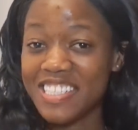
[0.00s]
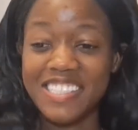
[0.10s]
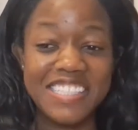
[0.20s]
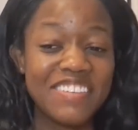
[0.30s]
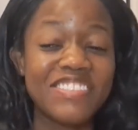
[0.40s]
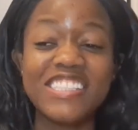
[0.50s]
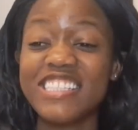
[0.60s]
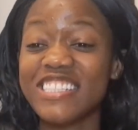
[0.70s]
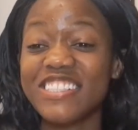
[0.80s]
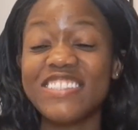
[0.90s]
I was able to
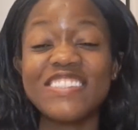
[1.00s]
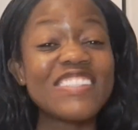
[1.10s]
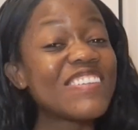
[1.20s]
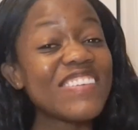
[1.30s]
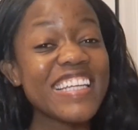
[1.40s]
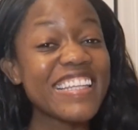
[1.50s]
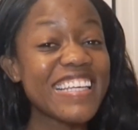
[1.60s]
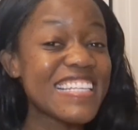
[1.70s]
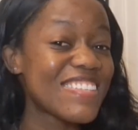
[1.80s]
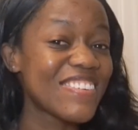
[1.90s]
just do so many
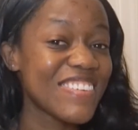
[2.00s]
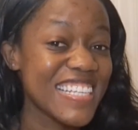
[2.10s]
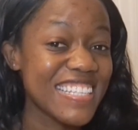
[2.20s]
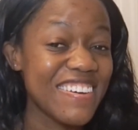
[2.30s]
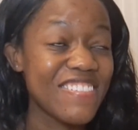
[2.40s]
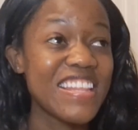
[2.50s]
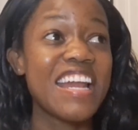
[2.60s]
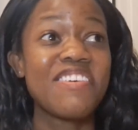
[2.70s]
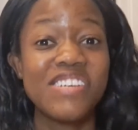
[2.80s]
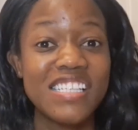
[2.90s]
things for myself that
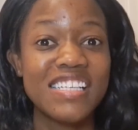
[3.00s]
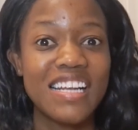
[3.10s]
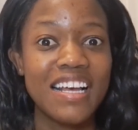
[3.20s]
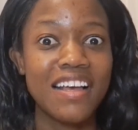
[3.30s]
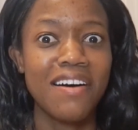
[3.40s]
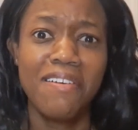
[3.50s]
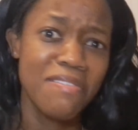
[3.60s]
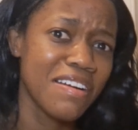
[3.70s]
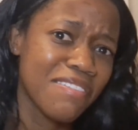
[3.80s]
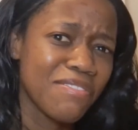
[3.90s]
I wondered, like, oh,
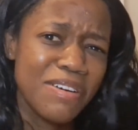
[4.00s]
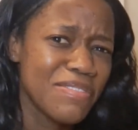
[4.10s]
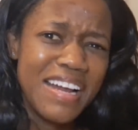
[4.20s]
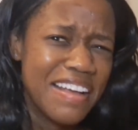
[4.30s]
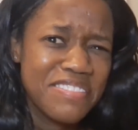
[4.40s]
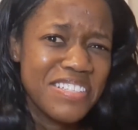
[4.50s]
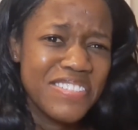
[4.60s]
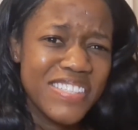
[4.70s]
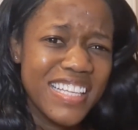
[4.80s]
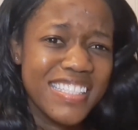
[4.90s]
when will I ever
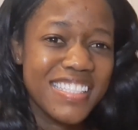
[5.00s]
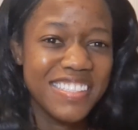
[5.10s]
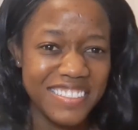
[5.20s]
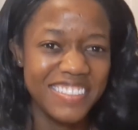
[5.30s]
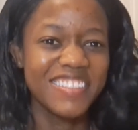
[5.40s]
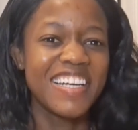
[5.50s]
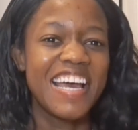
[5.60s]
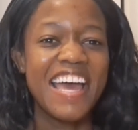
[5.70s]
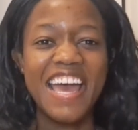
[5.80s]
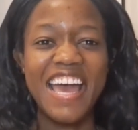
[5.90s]
do this? And
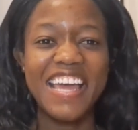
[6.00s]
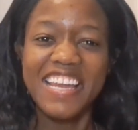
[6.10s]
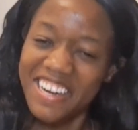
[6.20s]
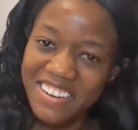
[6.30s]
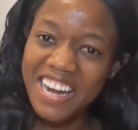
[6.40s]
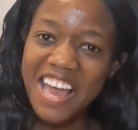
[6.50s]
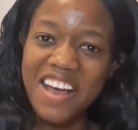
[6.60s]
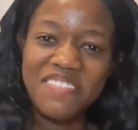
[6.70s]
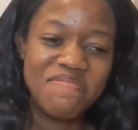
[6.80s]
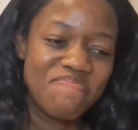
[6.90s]
here I
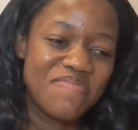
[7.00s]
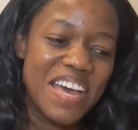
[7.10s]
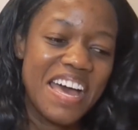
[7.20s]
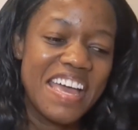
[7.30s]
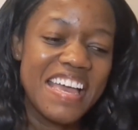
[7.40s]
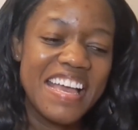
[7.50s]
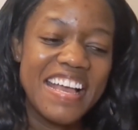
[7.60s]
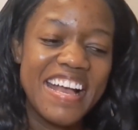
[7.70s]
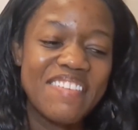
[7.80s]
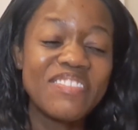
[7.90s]
am.
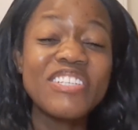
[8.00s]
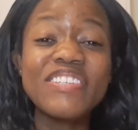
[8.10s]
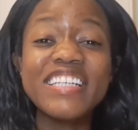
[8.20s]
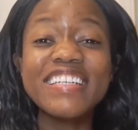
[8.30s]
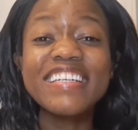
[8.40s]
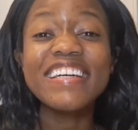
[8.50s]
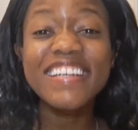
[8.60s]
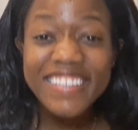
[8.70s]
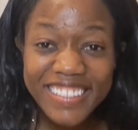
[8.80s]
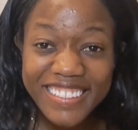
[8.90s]
I'm doing
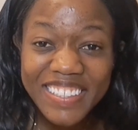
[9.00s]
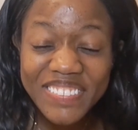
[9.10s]
good.